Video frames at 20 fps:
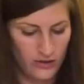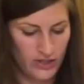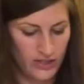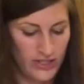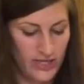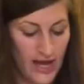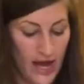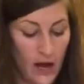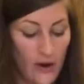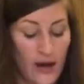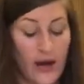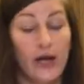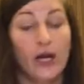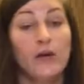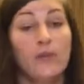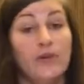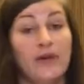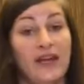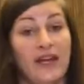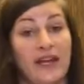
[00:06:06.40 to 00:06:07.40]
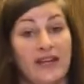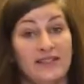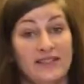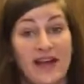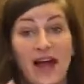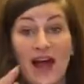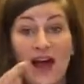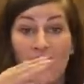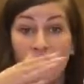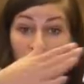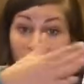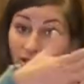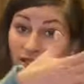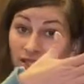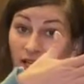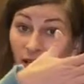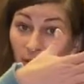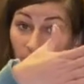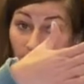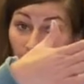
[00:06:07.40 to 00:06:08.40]
See how airplanes have the
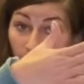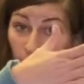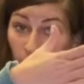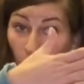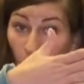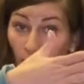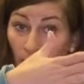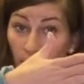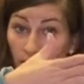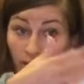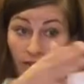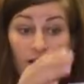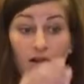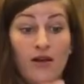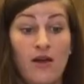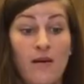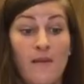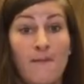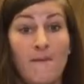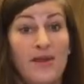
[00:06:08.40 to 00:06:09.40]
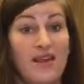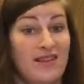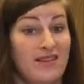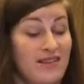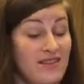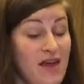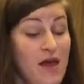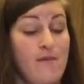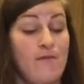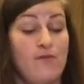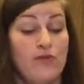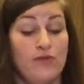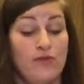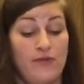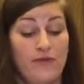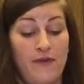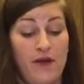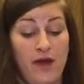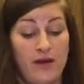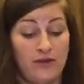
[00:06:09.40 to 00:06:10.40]
tip, the point, makes them move
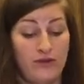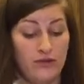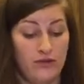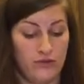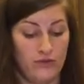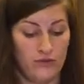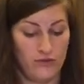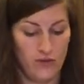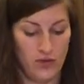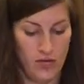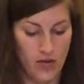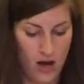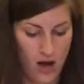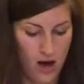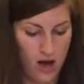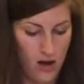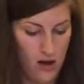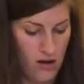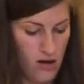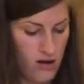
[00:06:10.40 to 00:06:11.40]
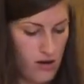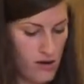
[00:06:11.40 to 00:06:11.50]
faster through the air.